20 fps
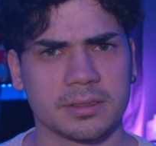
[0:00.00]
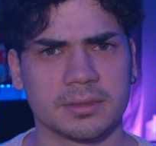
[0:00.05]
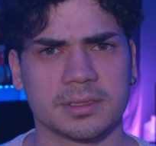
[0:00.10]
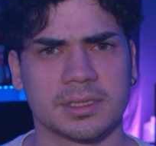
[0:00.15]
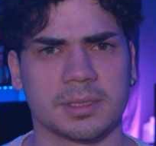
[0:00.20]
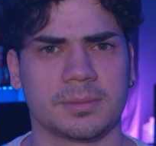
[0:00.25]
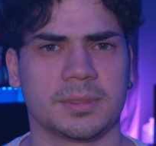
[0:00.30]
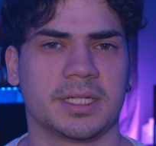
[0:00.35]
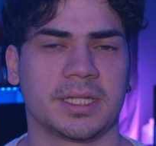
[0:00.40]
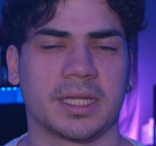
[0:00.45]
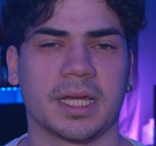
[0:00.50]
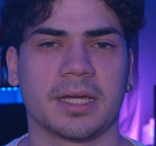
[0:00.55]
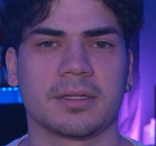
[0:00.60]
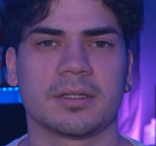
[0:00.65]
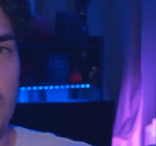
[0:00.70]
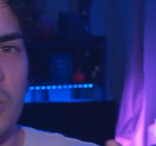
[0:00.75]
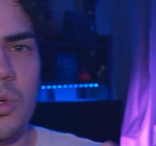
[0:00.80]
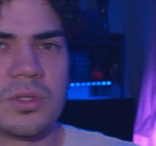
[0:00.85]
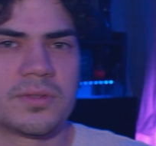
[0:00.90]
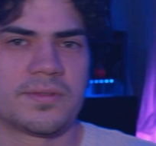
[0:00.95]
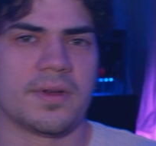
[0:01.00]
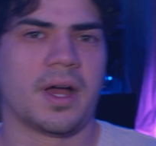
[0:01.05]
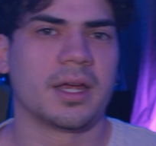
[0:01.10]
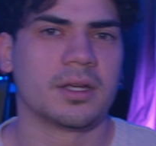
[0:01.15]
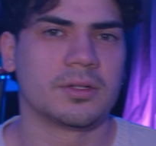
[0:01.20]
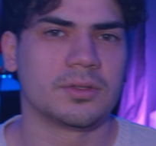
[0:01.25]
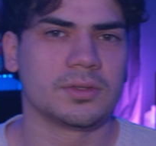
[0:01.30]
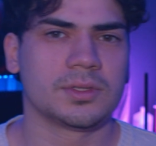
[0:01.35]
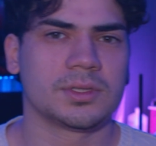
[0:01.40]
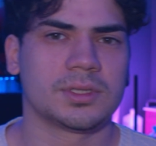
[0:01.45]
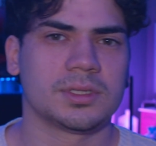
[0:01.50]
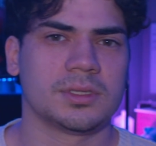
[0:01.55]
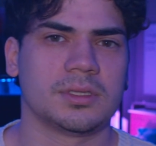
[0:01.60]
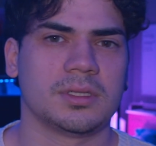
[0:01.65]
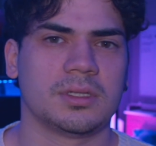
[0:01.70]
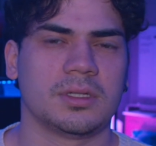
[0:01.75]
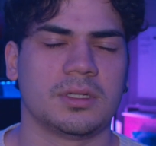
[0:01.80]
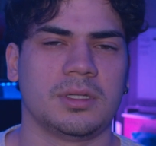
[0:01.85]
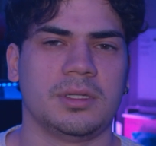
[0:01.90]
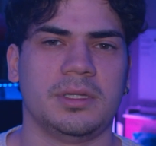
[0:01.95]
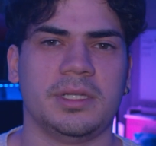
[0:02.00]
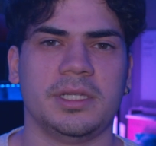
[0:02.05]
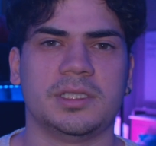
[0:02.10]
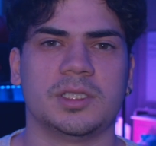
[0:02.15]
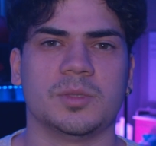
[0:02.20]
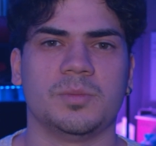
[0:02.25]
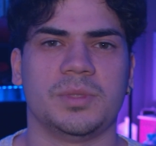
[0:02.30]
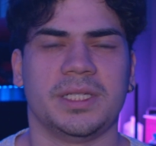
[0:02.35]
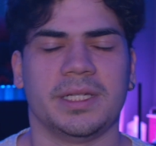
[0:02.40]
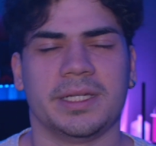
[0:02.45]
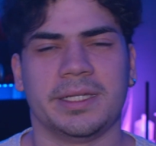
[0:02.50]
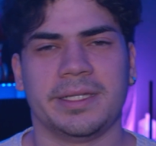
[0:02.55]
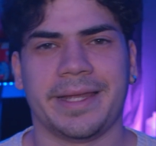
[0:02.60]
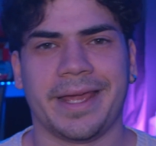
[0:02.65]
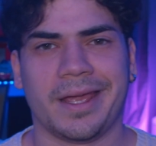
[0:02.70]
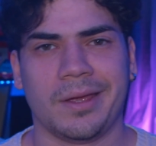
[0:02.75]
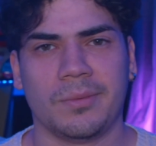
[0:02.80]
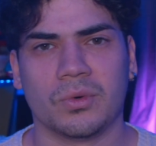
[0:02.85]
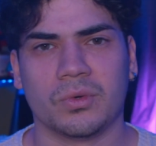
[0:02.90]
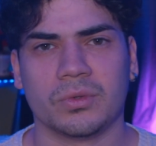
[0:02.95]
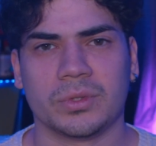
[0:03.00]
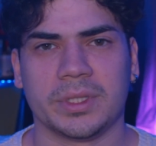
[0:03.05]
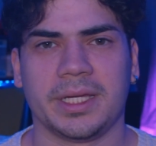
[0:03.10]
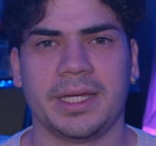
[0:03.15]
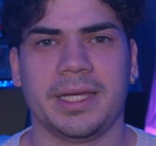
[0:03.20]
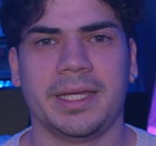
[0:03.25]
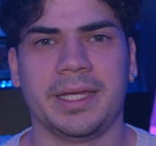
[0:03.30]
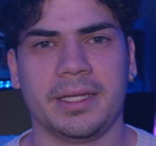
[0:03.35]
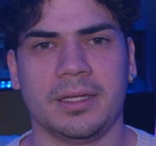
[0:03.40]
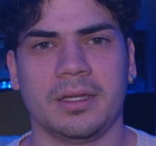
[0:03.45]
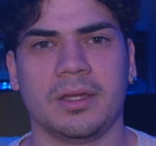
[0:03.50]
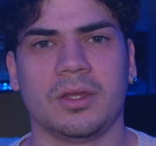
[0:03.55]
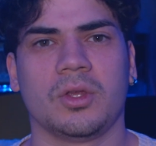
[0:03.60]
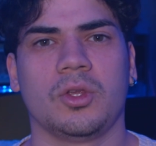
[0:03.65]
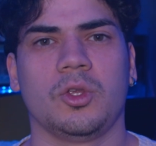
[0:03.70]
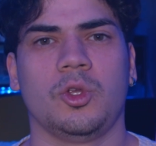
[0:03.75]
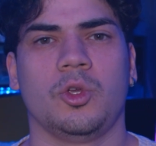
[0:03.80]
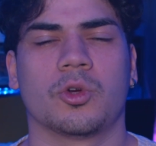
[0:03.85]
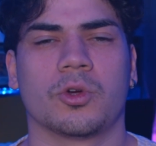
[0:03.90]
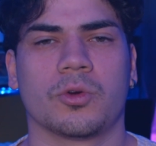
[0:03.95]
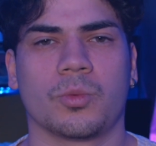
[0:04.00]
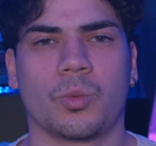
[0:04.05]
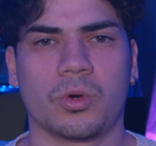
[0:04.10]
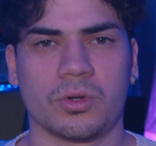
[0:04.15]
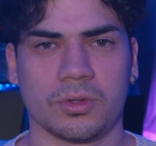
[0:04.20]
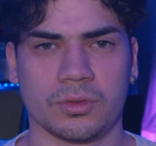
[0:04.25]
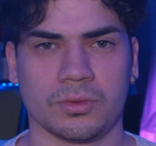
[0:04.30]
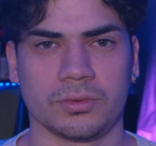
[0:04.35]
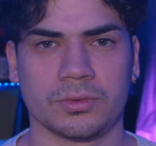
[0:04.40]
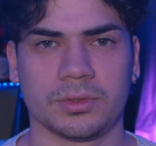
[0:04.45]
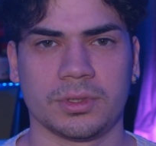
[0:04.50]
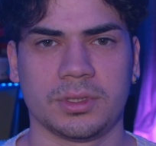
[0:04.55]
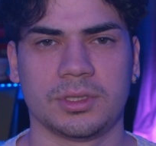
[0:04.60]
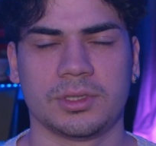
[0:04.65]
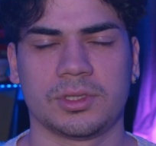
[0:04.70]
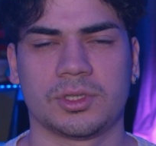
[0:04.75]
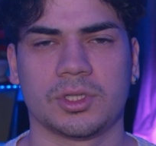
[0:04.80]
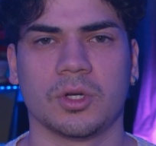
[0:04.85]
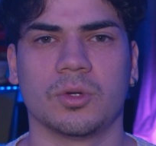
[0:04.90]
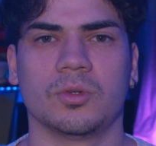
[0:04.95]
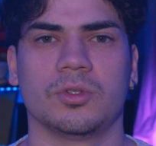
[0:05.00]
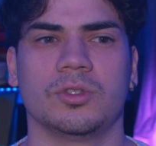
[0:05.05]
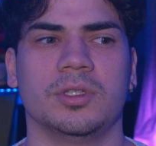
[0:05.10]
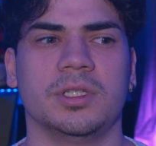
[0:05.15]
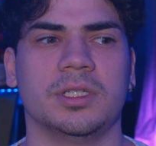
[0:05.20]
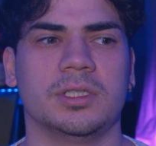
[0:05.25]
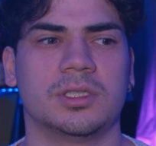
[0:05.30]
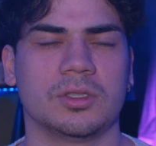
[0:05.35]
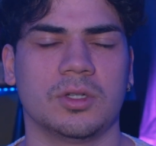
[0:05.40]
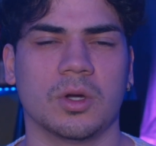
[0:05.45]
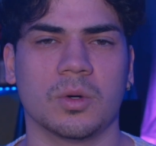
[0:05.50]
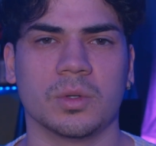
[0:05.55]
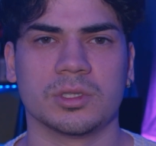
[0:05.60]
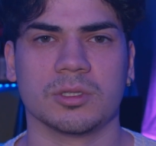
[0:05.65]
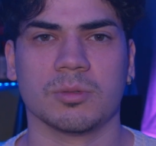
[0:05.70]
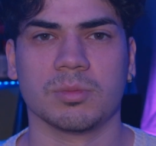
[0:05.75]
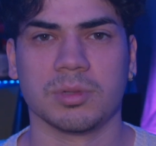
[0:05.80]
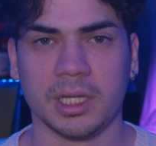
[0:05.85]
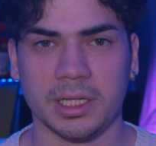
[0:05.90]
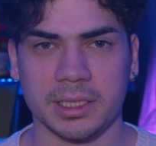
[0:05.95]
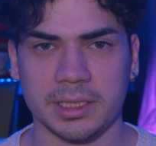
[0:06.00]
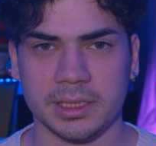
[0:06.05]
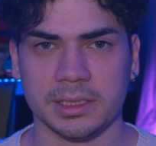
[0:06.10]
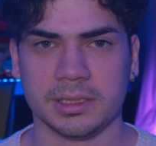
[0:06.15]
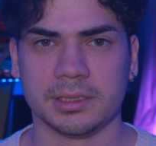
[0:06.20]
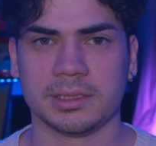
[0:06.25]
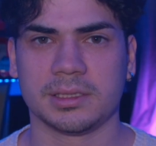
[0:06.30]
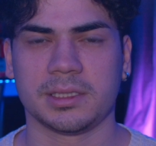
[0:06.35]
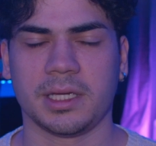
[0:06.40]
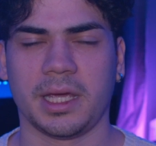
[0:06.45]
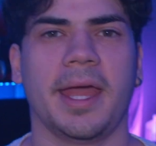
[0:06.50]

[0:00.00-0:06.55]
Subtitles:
something like that. Those files need to be enabled in your world. So you need to go into plugins